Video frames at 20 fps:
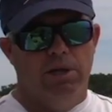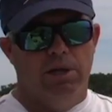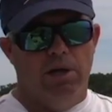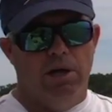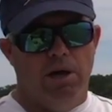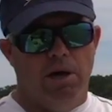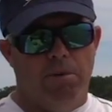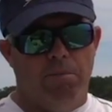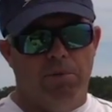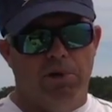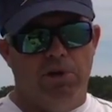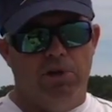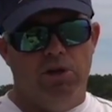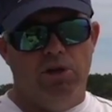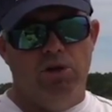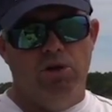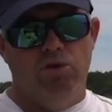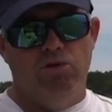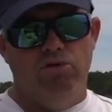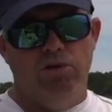I'm going to
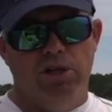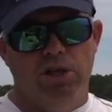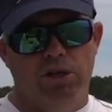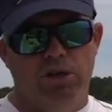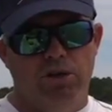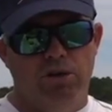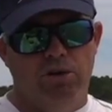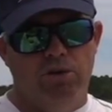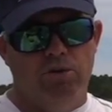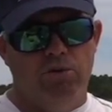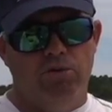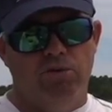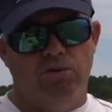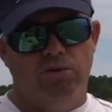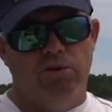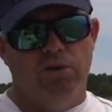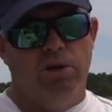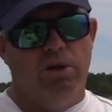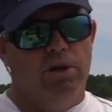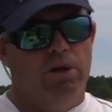usually
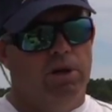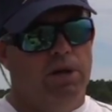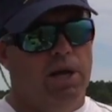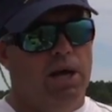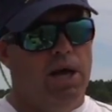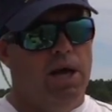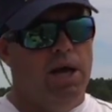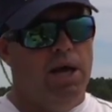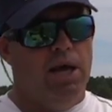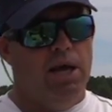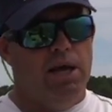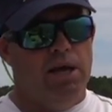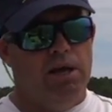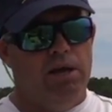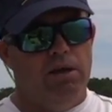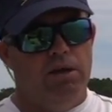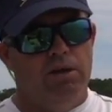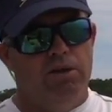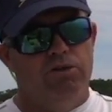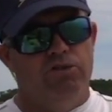use a
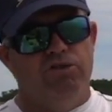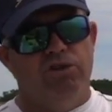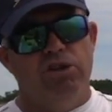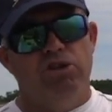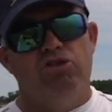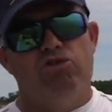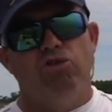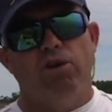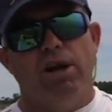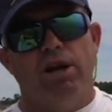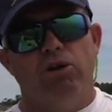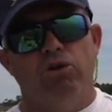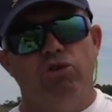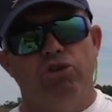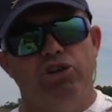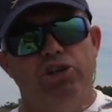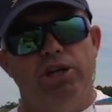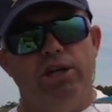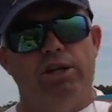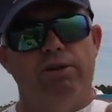sea striker
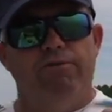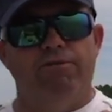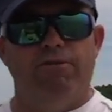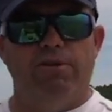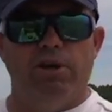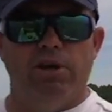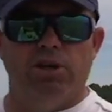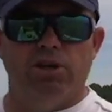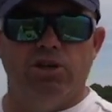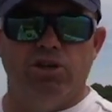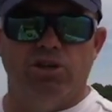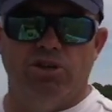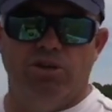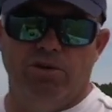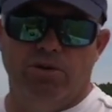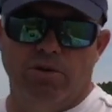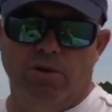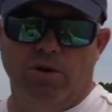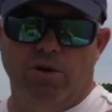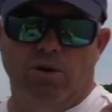jig fish,
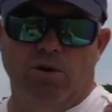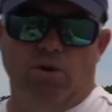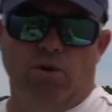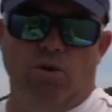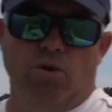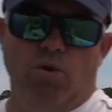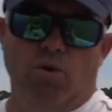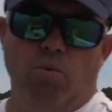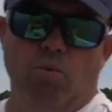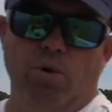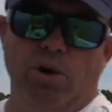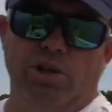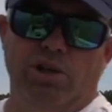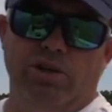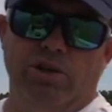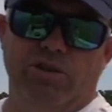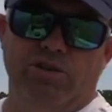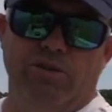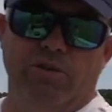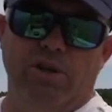which
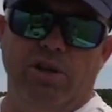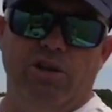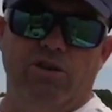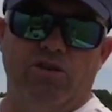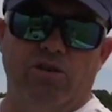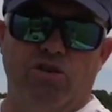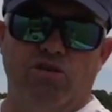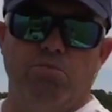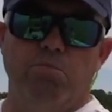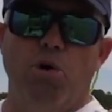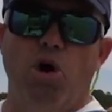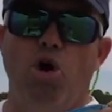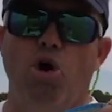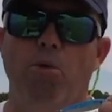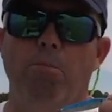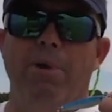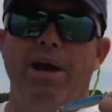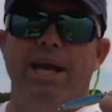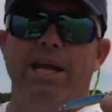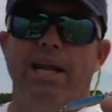is it's a small
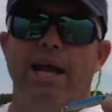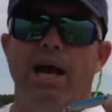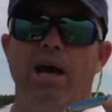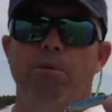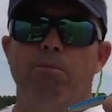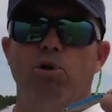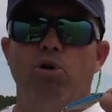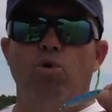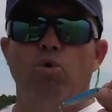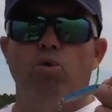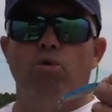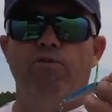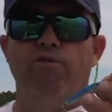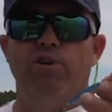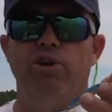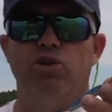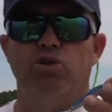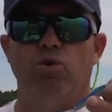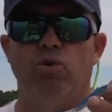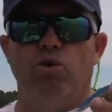bait. Albacore
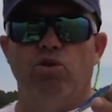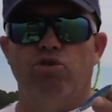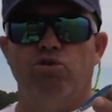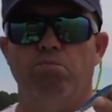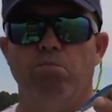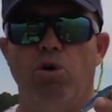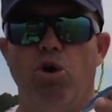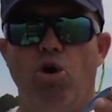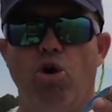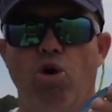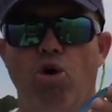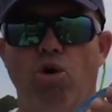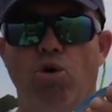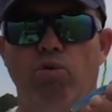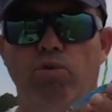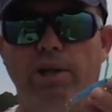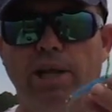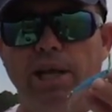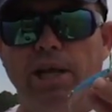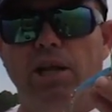fish on
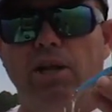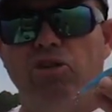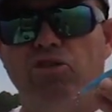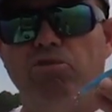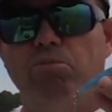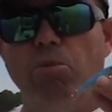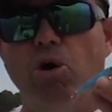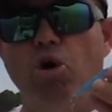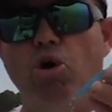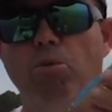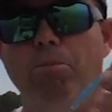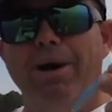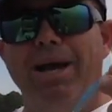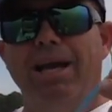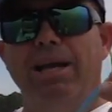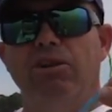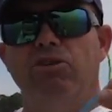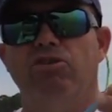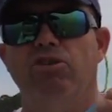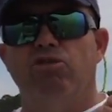they hit small
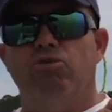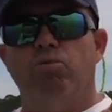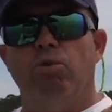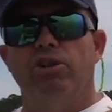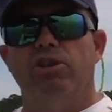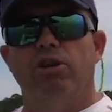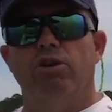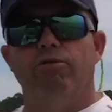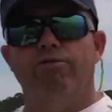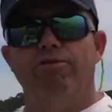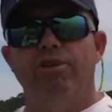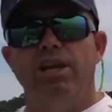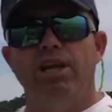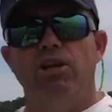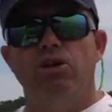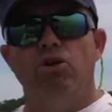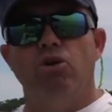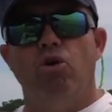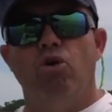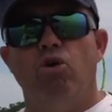baits. That's what they're
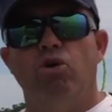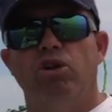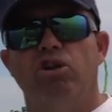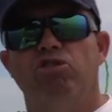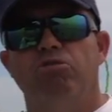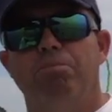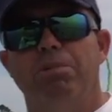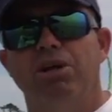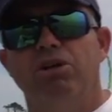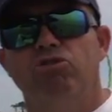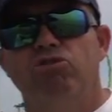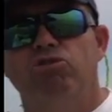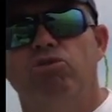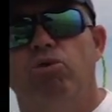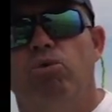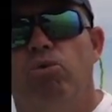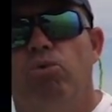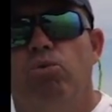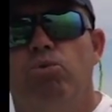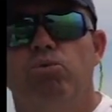feeding on, these big
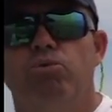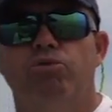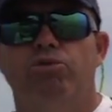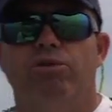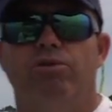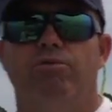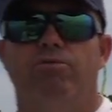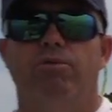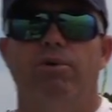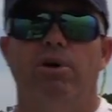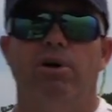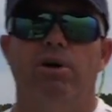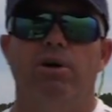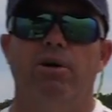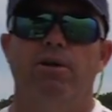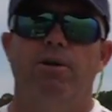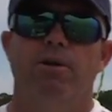schools of